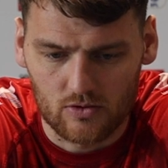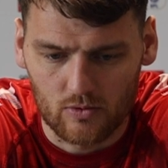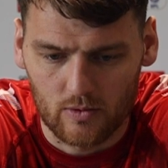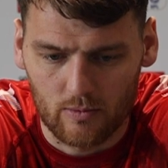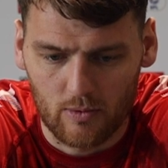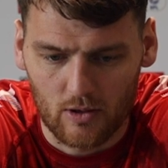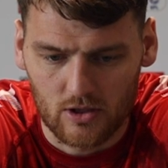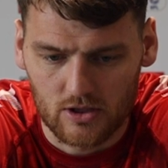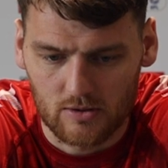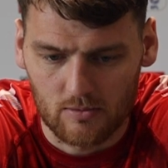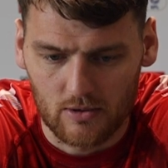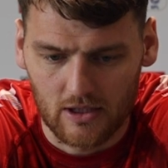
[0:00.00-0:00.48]
as we
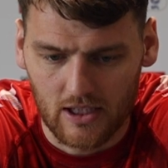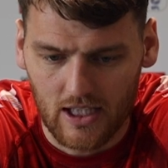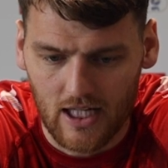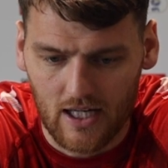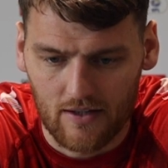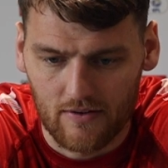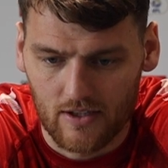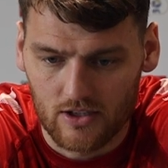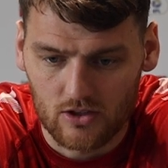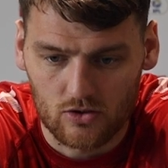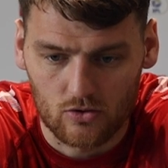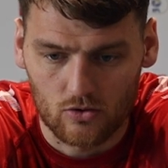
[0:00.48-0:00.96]
possibly
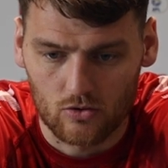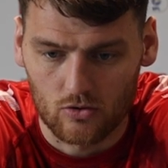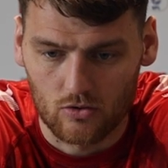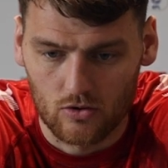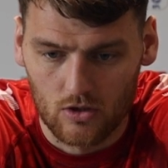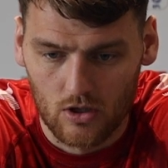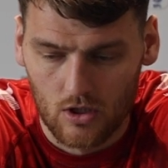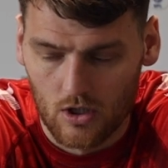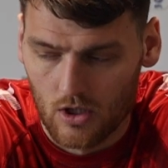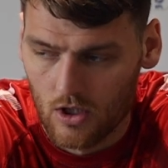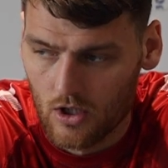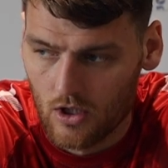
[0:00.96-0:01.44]
can. That's all.
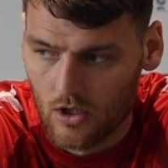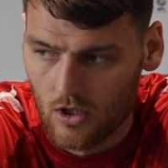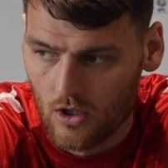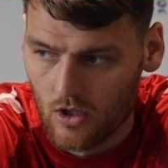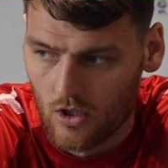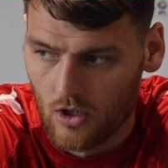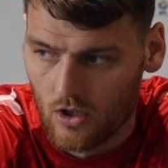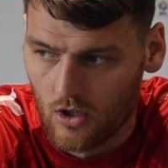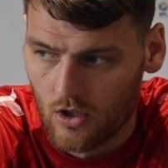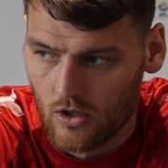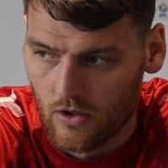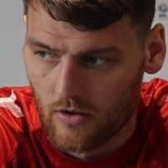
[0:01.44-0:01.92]

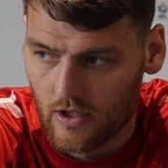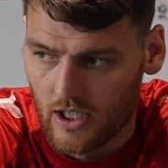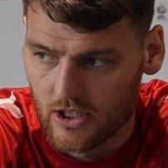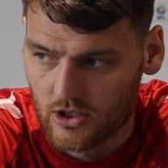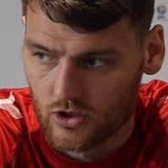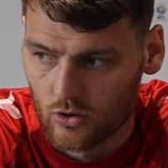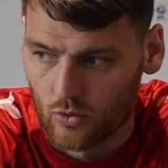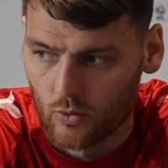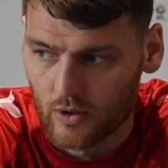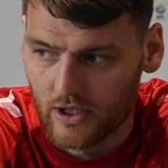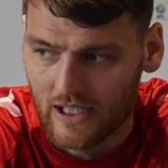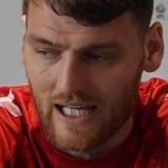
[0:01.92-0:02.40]

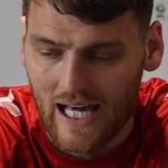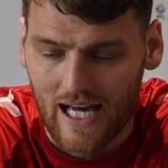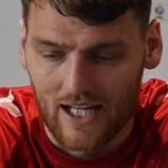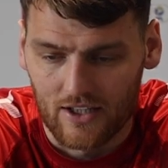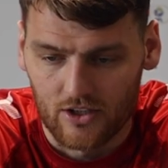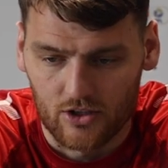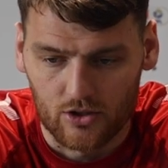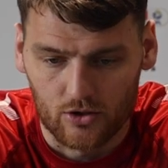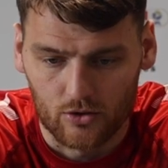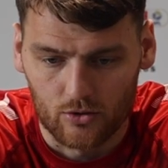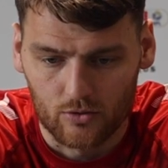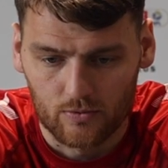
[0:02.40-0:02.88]
That's all we
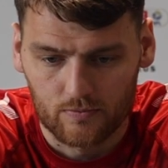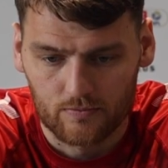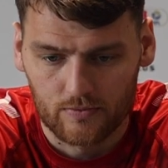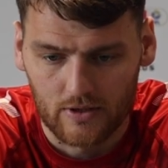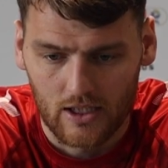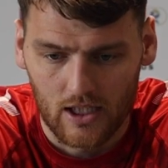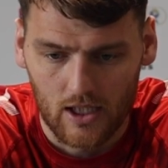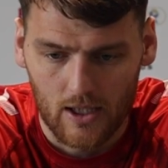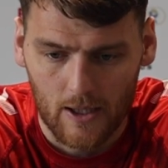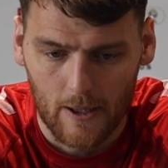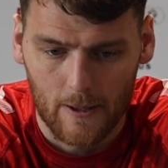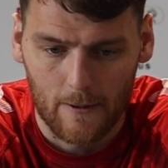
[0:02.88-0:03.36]
can do,
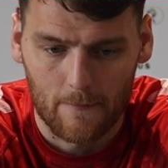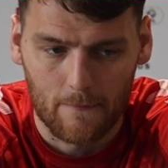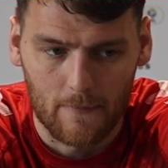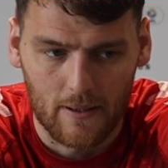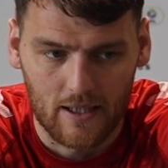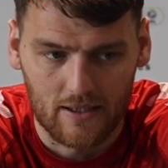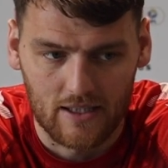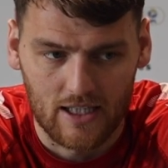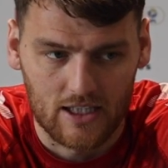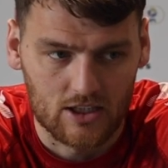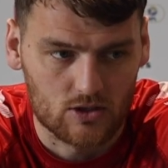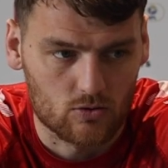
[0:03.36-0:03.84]
um,
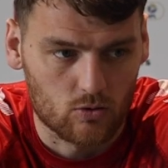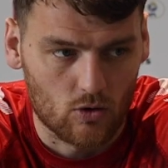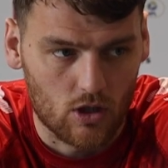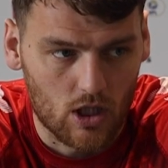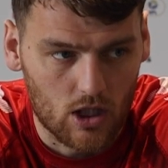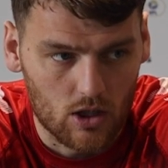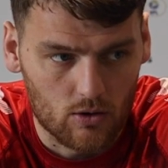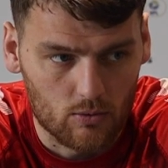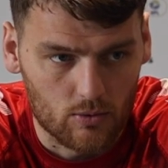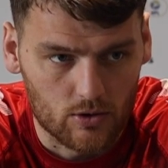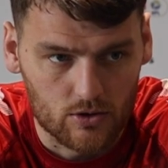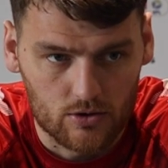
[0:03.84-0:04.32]
and that's what
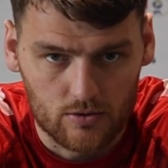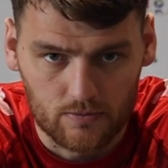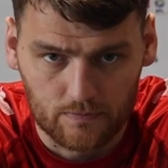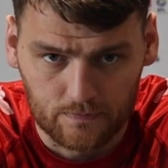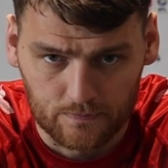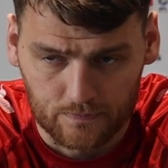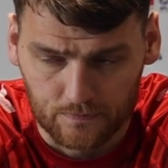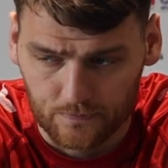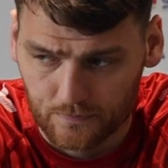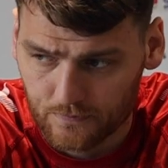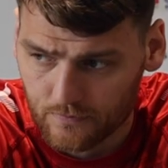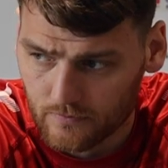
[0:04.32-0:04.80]
I would
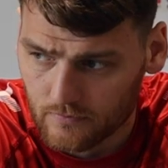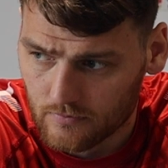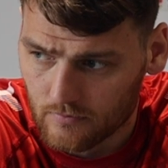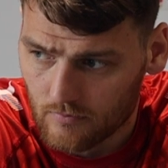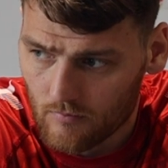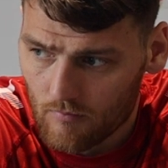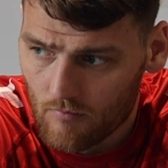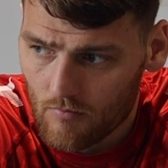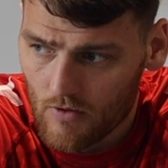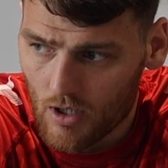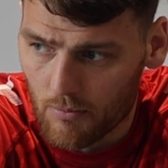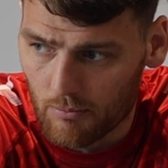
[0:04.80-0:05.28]

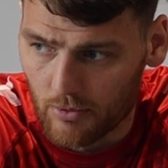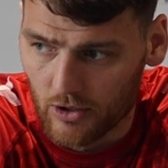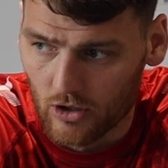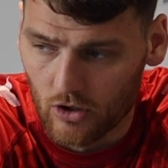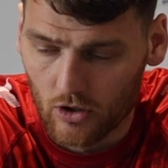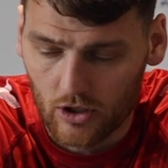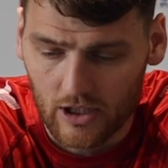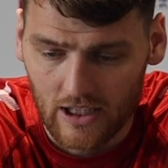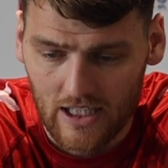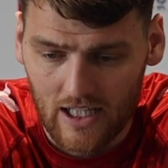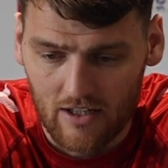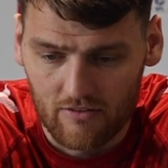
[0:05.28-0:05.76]
be
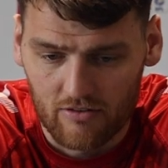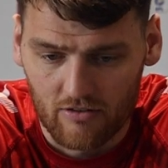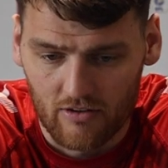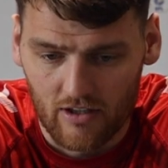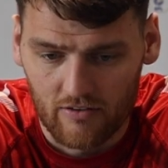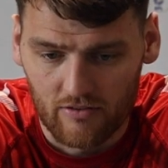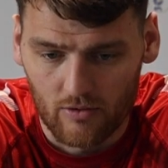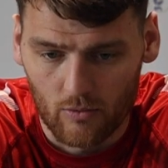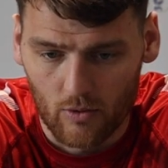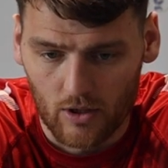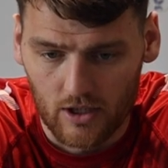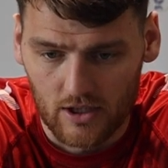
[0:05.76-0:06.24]
looking at for
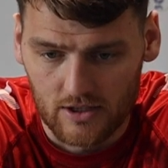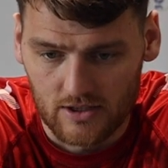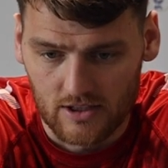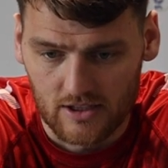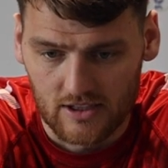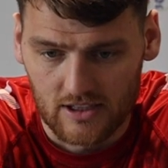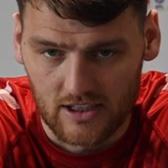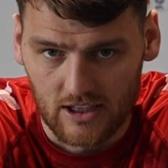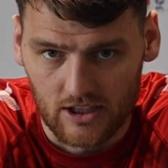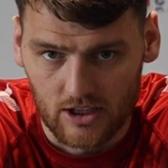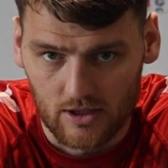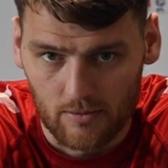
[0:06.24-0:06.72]
everyone as a
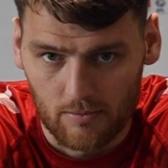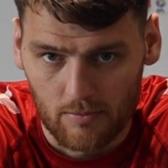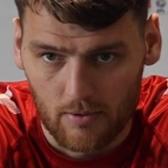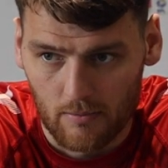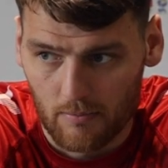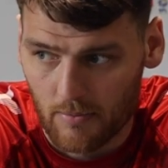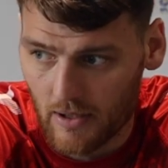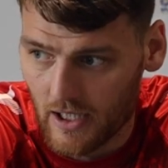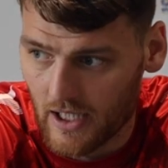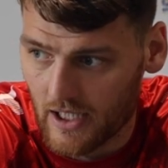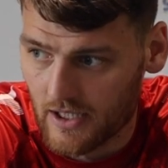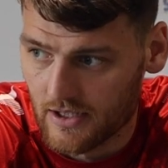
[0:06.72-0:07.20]
senior
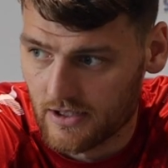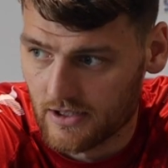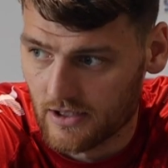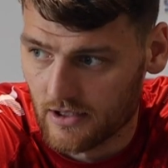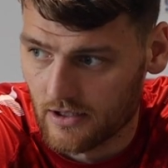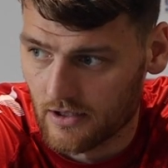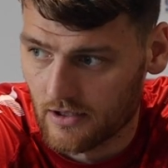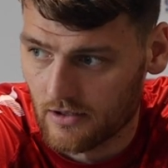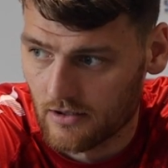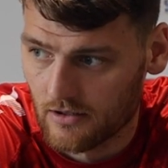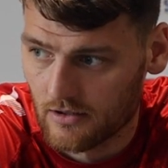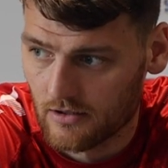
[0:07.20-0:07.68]
player
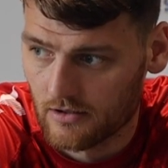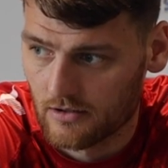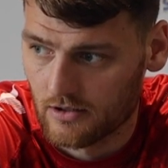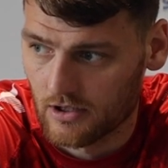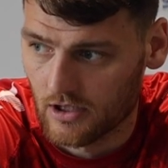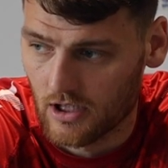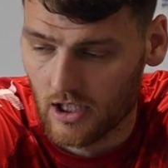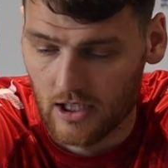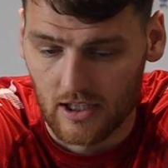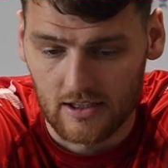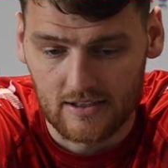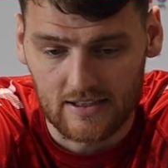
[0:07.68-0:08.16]
to
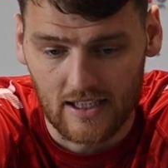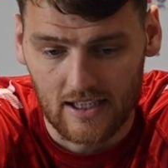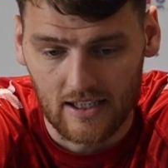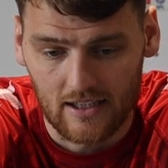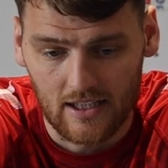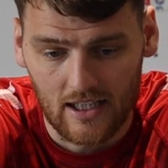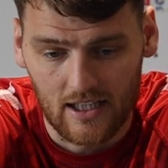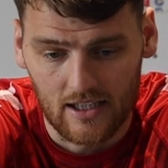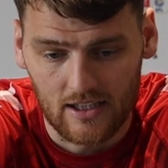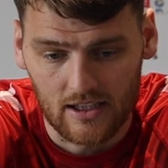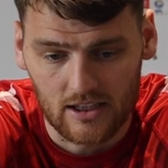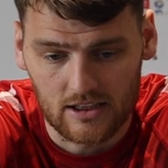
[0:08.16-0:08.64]
to kind of take
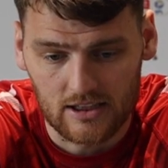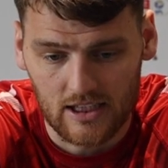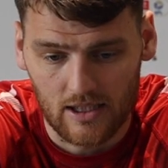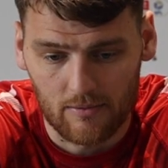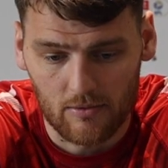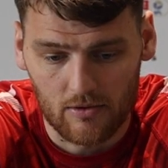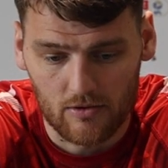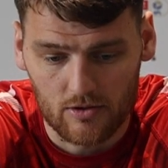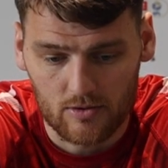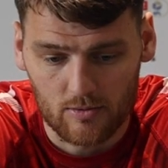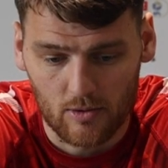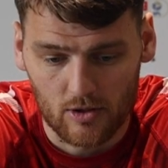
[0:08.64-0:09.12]
that and accept
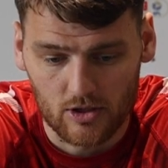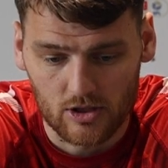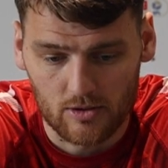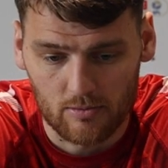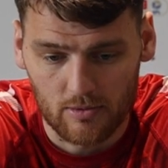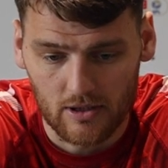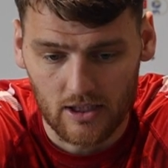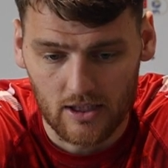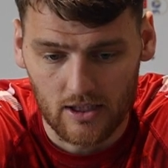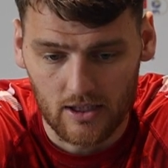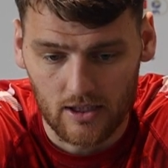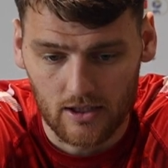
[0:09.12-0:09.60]
the
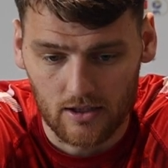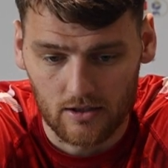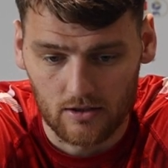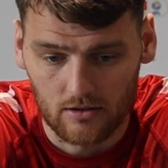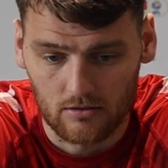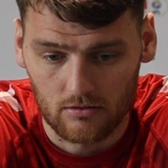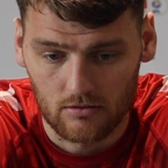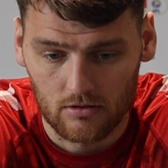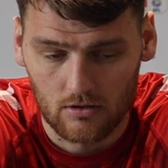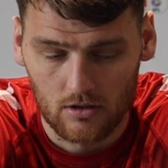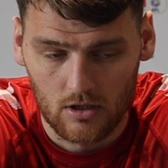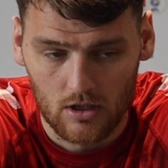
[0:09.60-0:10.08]
responsibility
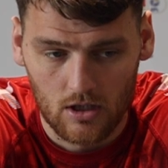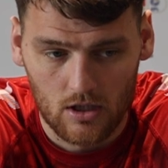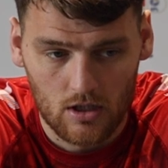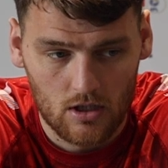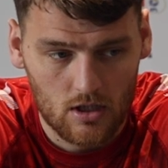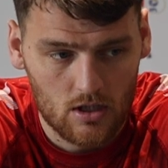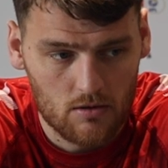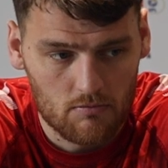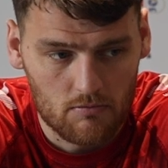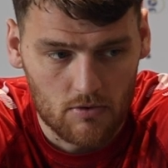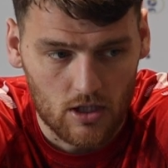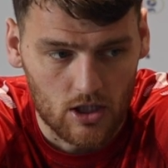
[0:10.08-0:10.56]
and
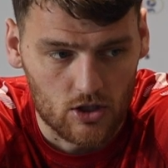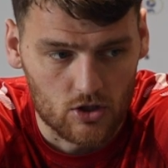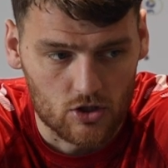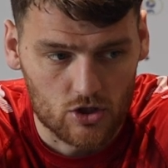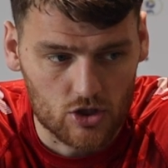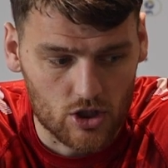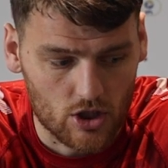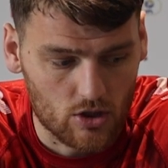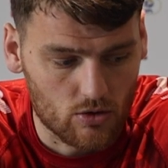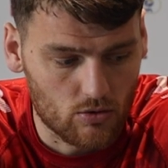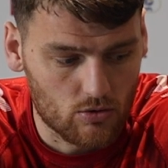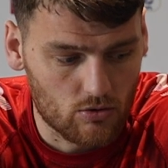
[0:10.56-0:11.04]
and
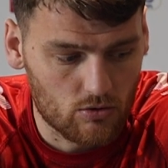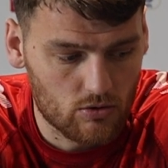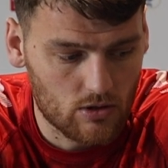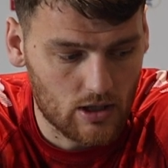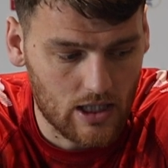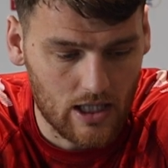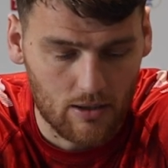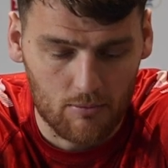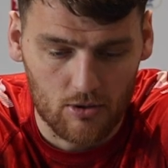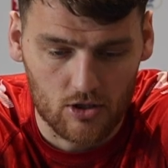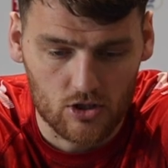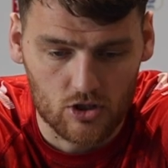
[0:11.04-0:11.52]
show
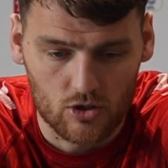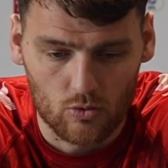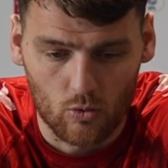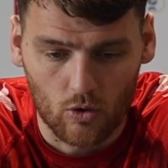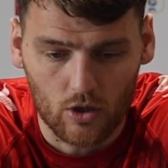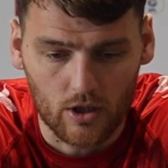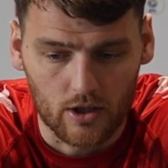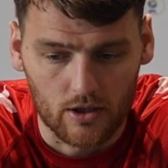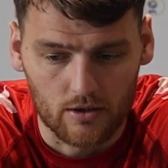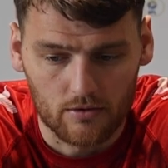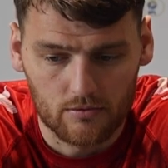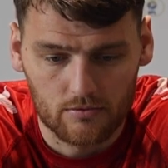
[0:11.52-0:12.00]
how much you
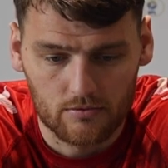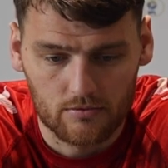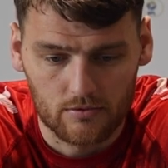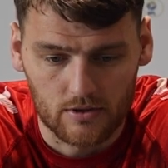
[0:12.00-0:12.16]
want it.